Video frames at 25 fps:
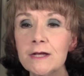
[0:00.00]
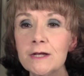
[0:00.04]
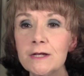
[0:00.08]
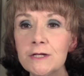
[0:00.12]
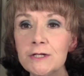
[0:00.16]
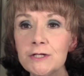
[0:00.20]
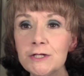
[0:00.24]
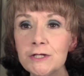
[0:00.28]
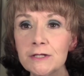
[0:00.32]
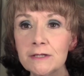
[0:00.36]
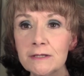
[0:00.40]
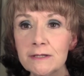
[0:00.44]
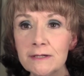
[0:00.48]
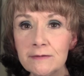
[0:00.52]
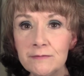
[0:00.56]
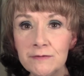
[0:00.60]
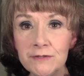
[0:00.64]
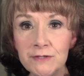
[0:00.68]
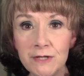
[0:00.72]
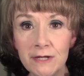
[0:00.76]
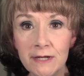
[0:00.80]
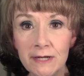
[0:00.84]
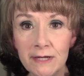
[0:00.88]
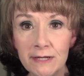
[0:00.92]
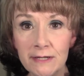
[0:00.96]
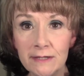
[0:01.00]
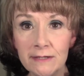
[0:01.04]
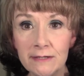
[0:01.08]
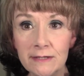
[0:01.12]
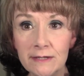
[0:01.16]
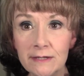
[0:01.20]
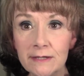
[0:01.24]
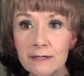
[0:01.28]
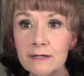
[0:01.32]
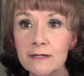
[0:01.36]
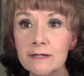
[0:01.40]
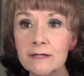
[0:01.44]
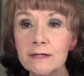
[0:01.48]
She lives
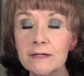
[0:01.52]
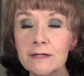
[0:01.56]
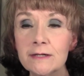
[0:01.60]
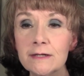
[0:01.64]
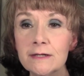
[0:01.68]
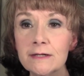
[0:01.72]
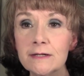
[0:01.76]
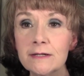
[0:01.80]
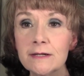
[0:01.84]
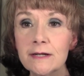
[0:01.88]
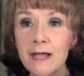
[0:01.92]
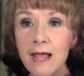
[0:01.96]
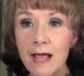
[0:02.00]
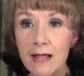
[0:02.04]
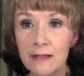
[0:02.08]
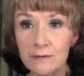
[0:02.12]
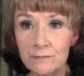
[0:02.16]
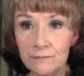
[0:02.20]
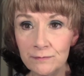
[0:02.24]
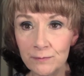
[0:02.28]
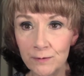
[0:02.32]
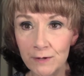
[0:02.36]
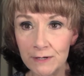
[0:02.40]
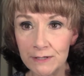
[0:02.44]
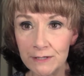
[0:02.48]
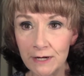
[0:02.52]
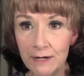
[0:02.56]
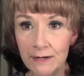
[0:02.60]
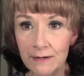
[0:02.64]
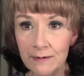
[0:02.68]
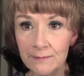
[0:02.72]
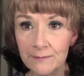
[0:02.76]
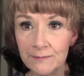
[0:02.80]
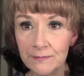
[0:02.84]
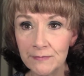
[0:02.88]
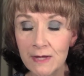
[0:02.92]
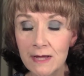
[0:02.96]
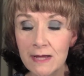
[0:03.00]
in California,
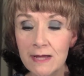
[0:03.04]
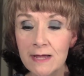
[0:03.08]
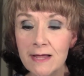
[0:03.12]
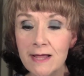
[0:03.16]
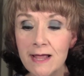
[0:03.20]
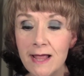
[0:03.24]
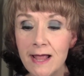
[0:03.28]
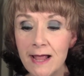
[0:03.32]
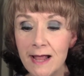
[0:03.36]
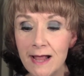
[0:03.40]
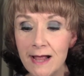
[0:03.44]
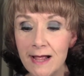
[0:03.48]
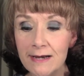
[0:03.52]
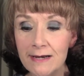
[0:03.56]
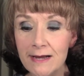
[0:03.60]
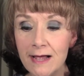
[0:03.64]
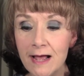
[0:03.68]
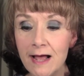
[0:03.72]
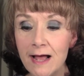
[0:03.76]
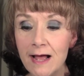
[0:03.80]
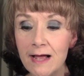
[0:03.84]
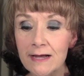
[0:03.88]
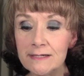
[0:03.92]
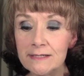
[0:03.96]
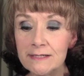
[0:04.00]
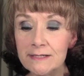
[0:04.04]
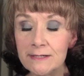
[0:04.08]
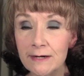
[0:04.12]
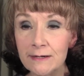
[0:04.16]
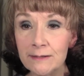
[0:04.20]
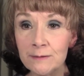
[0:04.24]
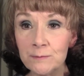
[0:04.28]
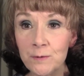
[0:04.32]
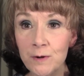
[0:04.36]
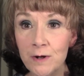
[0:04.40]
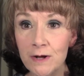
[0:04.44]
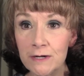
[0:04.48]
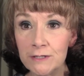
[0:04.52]
and I
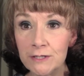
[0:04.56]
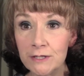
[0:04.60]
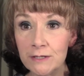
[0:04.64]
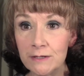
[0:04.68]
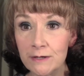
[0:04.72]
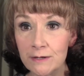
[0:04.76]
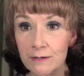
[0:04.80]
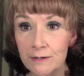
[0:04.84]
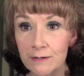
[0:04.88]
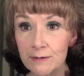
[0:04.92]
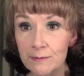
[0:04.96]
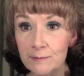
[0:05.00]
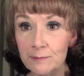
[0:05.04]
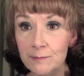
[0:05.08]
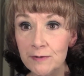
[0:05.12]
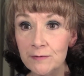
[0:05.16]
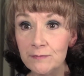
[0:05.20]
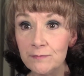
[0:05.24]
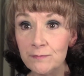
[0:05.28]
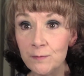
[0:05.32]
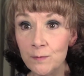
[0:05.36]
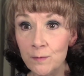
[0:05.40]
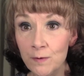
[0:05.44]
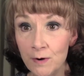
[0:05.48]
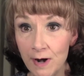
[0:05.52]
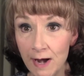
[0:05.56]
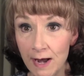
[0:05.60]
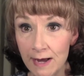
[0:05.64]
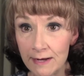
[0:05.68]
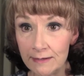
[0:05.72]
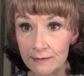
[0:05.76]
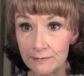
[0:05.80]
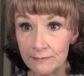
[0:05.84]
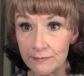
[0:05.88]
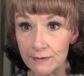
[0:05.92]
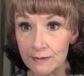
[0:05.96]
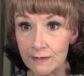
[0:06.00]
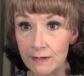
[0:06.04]
started watching her before I
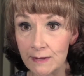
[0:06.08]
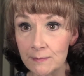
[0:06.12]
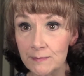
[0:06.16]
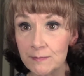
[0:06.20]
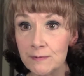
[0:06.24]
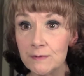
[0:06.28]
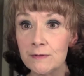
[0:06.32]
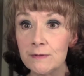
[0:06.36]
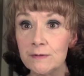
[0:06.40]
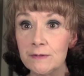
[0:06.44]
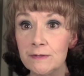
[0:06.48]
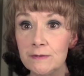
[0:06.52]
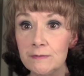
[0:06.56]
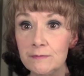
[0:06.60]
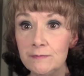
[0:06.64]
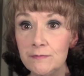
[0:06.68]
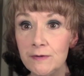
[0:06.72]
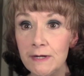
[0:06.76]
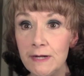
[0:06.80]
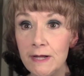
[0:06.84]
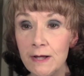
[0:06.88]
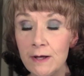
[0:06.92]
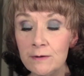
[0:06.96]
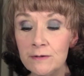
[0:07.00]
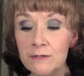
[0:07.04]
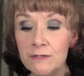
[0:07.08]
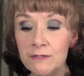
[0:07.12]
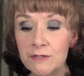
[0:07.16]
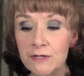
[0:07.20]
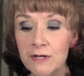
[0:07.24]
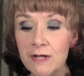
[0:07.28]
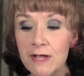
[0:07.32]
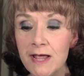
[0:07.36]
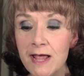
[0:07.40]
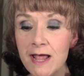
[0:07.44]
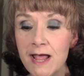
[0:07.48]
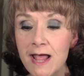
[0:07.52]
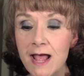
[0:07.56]
even uploaded videos.
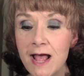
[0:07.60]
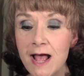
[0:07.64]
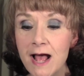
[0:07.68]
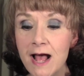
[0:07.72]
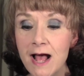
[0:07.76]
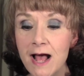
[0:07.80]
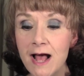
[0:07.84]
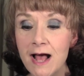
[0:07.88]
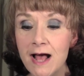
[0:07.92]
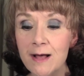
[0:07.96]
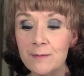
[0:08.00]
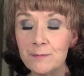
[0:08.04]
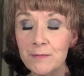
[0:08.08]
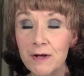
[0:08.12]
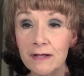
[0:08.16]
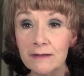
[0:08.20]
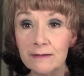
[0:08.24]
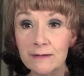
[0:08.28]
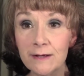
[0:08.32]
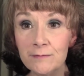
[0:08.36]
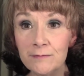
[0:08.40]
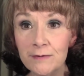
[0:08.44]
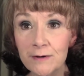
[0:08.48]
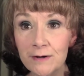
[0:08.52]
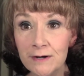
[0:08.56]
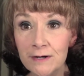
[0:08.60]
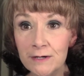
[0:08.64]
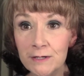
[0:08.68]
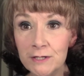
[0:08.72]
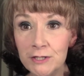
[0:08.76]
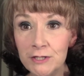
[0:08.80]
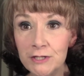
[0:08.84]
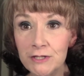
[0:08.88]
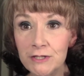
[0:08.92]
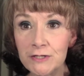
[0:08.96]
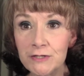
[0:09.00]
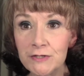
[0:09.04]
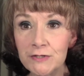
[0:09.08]
I love her.
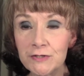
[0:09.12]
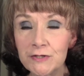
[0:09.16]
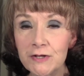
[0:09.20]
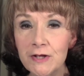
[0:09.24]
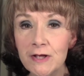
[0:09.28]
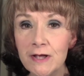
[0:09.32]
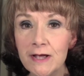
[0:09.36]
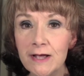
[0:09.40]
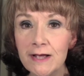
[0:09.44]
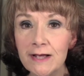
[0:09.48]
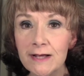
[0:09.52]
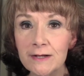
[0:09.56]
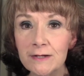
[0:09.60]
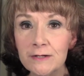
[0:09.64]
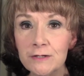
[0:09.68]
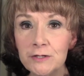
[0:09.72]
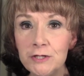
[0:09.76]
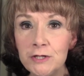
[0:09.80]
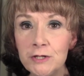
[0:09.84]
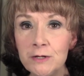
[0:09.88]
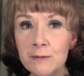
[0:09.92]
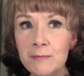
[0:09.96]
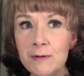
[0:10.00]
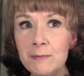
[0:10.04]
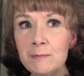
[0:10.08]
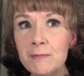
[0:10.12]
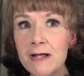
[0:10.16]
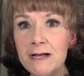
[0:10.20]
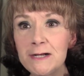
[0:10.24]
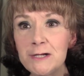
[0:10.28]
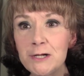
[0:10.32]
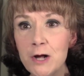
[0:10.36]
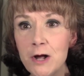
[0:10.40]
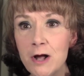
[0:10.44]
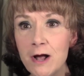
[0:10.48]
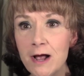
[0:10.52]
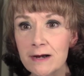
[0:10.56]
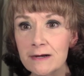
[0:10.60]
She could be my
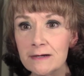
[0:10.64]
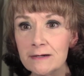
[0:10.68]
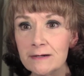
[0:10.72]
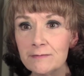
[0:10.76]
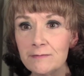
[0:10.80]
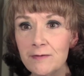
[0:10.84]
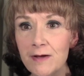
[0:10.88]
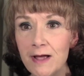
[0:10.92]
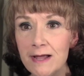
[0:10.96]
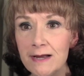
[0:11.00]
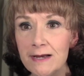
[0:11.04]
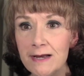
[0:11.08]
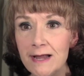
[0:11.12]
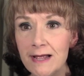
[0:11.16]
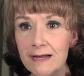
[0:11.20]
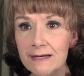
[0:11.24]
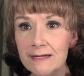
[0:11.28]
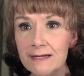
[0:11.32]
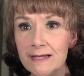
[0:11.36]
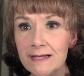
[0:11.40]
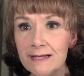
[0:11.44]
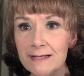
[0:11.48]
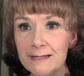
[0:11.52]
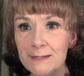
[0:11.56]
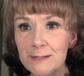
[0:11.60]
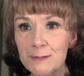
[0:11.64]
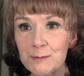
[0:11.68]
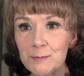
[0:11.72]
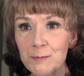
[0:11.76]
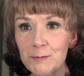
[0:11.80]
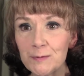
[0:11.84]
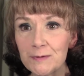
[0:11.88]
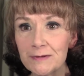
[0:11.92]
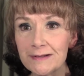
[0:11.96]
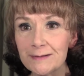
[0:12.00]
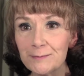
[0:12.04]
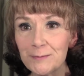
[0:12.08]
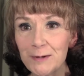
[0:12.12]
daughter if I had had kids
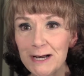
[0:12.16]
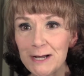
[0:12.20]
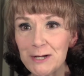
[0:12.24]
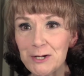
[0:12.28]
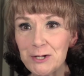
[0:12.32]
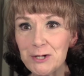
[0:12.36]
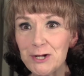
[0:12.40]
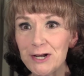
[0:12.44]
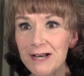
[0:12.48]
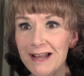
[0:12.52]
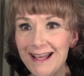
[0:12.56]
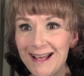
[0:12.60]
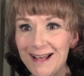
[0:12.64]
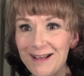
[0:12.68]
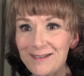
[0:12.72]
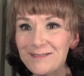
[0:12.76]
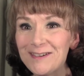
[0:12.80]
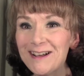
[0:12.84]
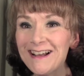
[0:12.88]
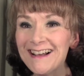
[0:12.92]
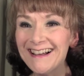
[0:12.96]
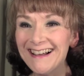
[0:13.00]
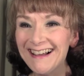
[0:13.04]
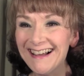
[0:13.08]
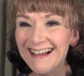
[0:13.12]
when I should have,